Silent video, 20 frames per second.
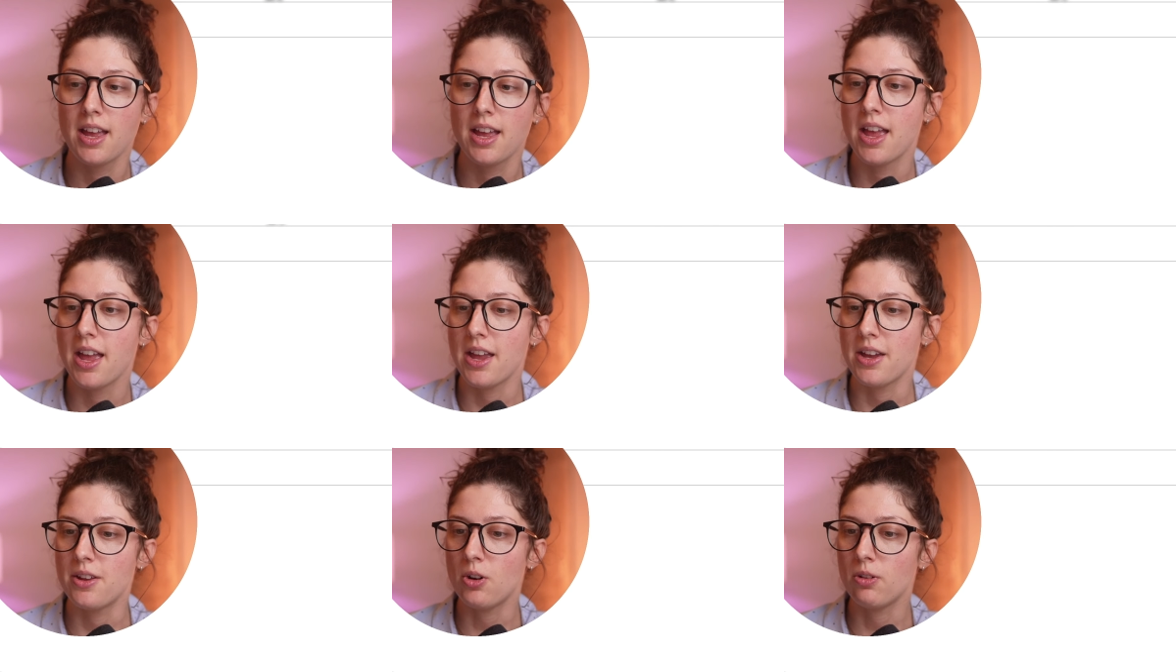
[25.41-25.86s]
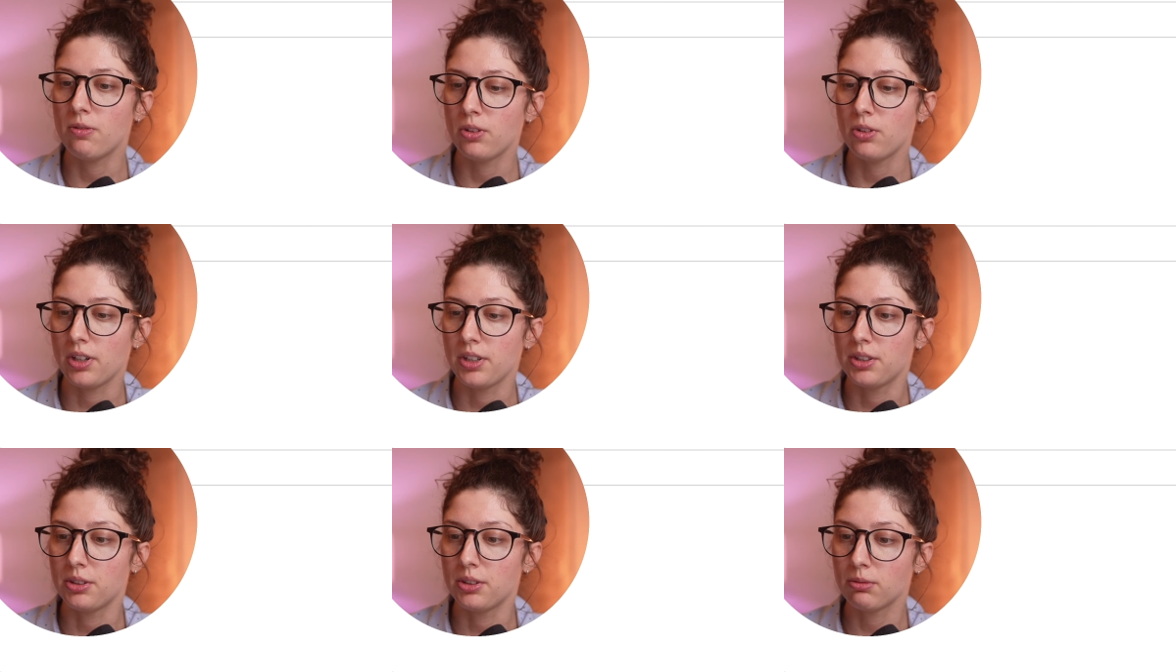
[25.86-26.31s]
And over
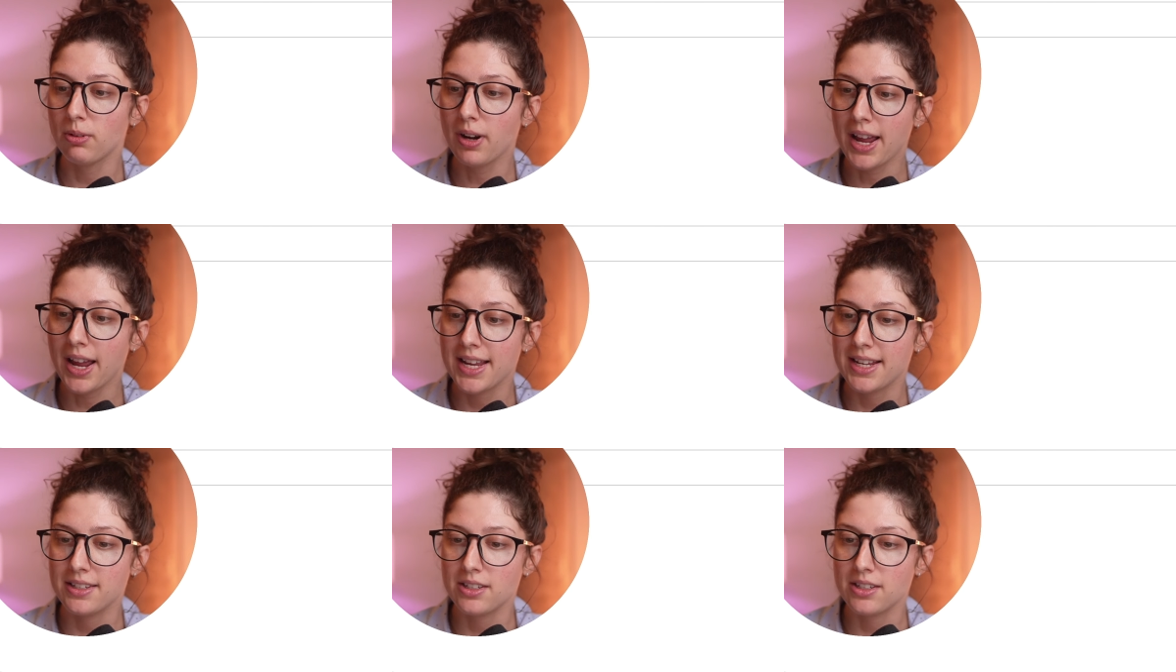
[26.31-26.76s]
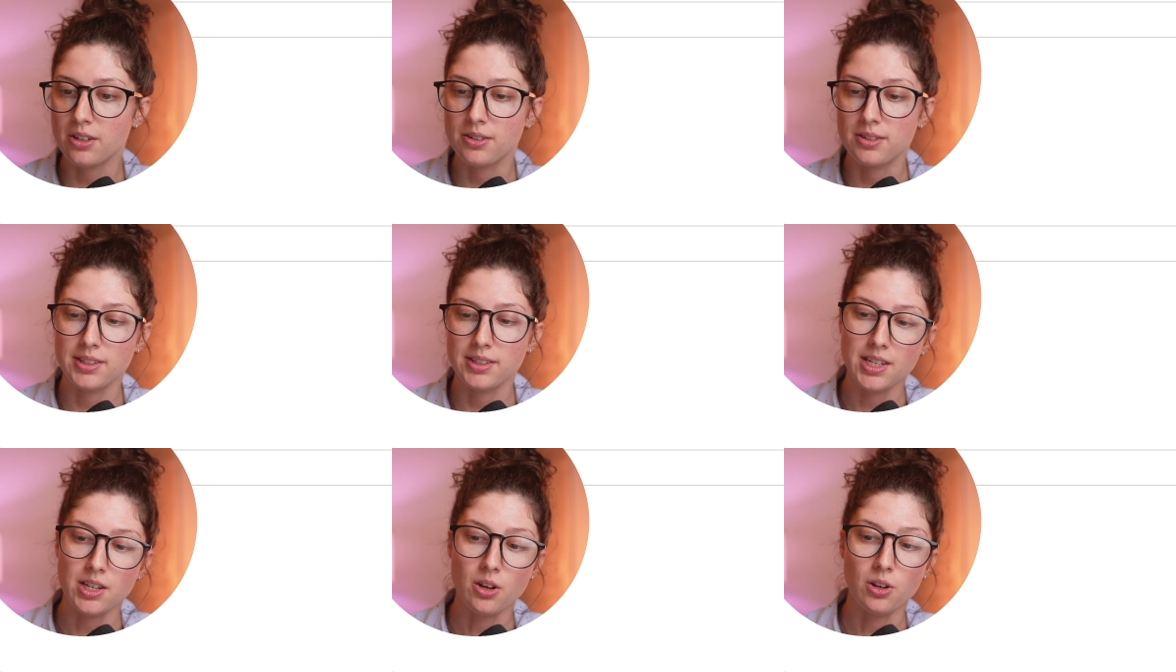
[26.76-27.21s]
on the right, I'll
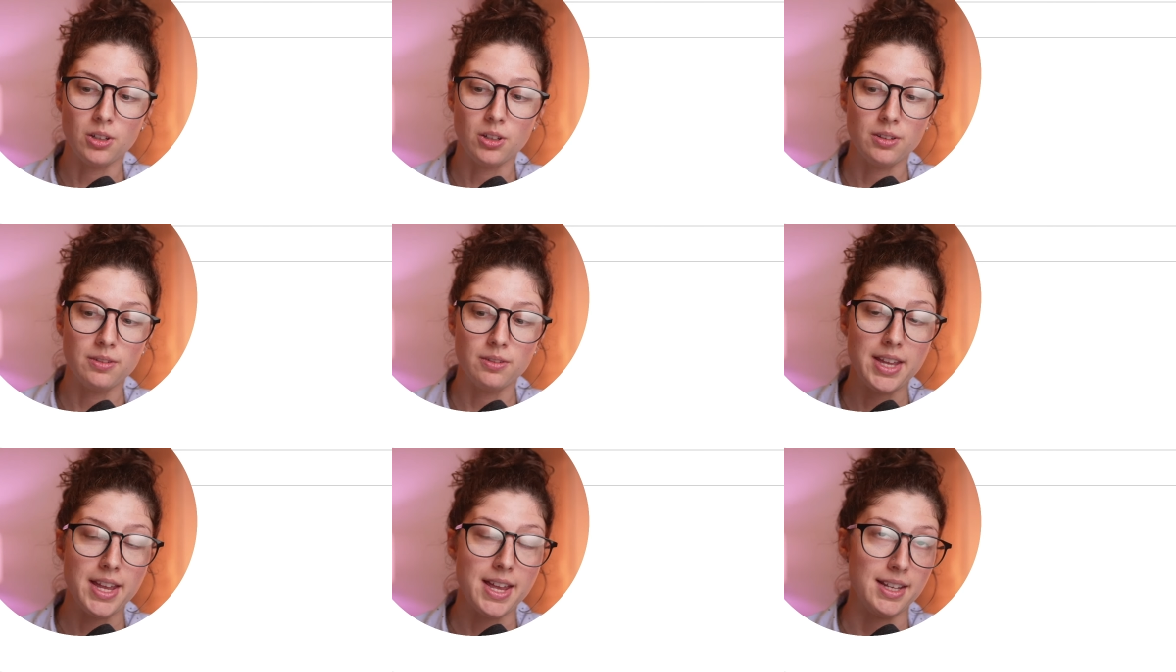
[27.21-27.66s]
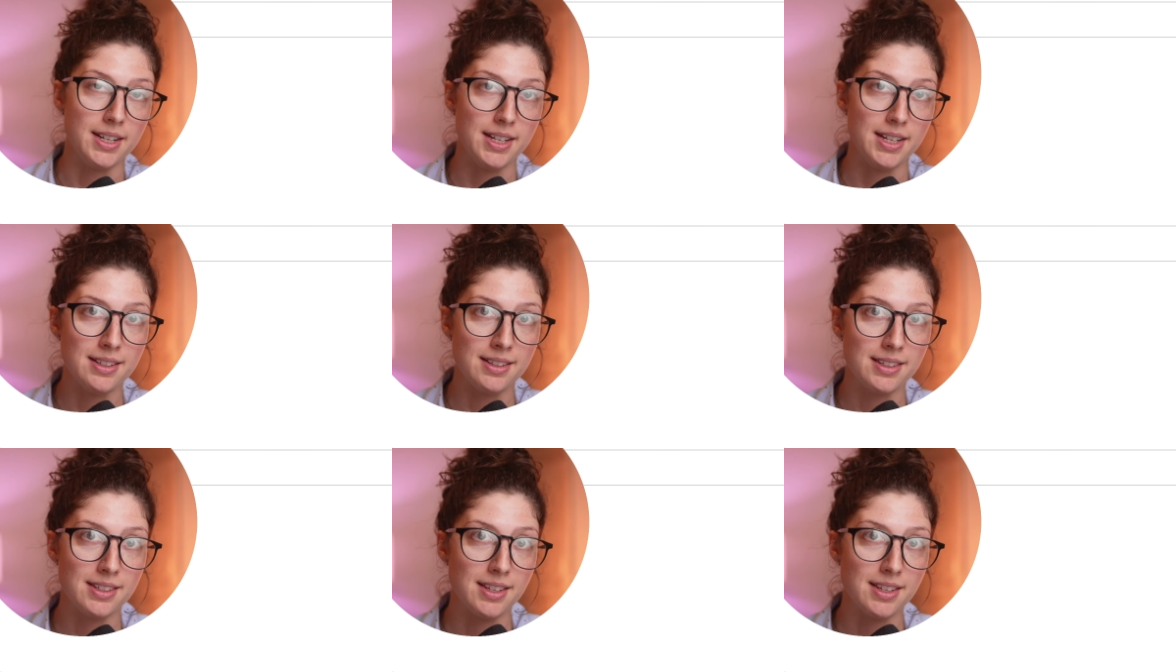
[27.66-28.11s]
see all the
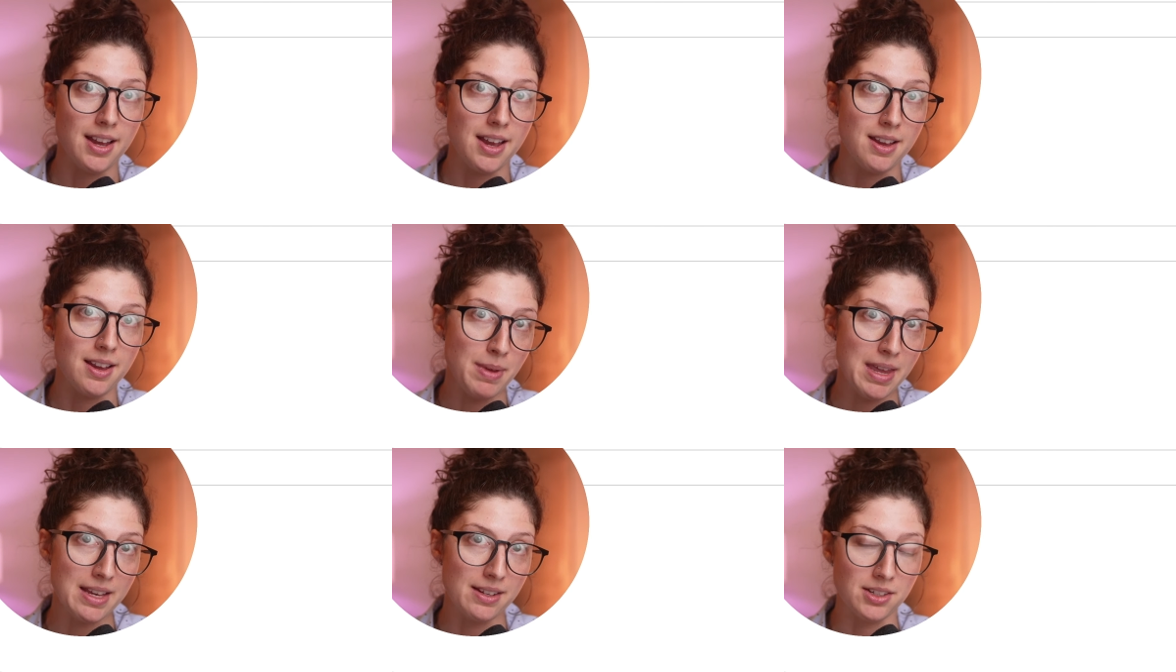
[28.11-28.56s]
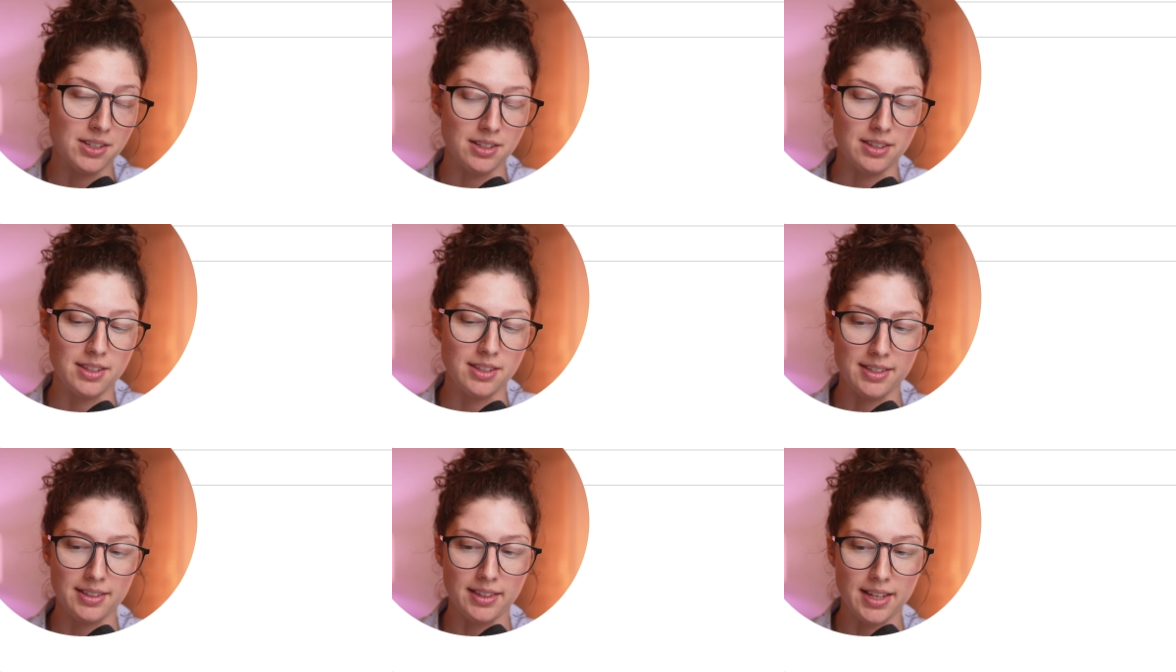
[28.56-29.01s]
edits I made to
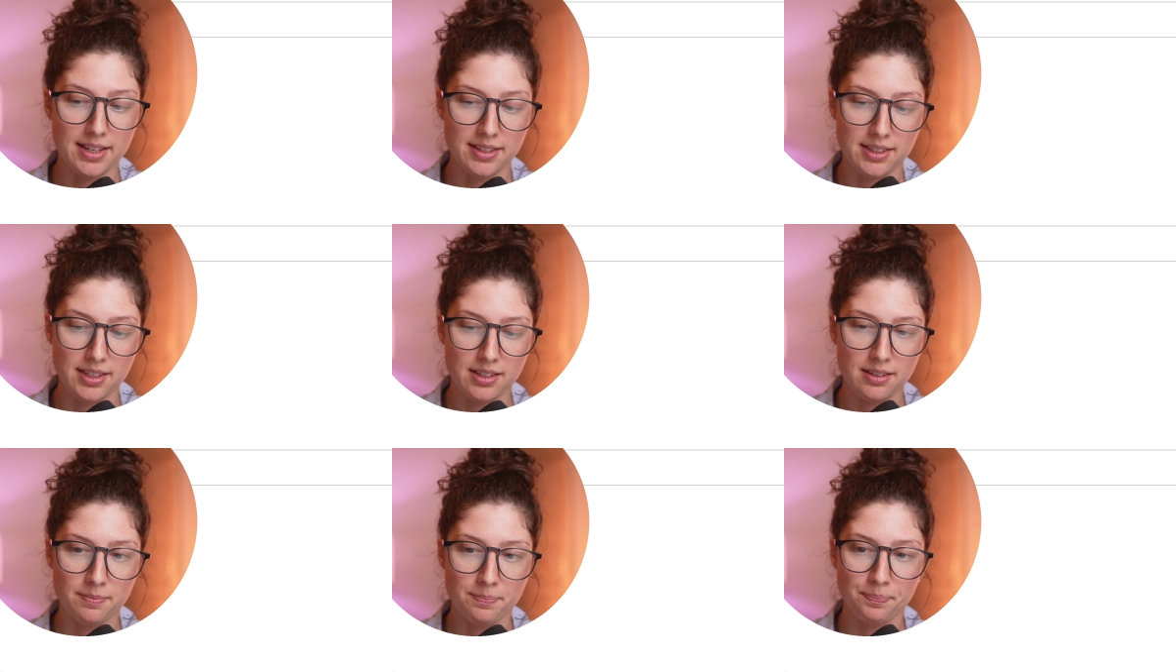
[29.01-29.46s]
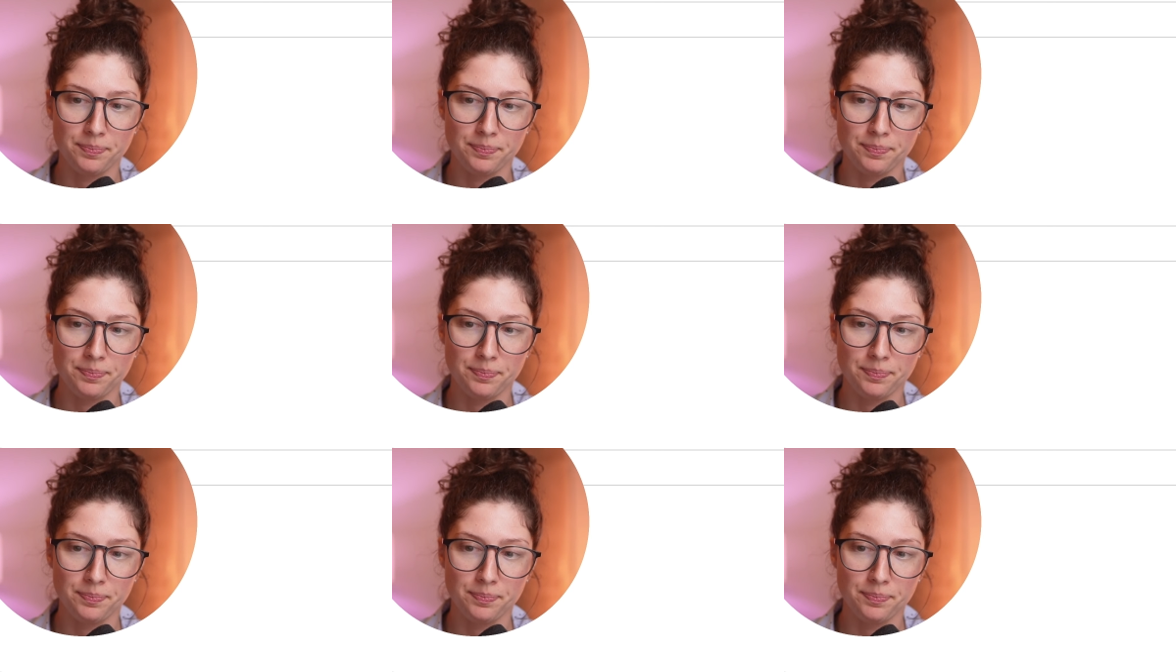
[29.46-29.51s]
this lesson.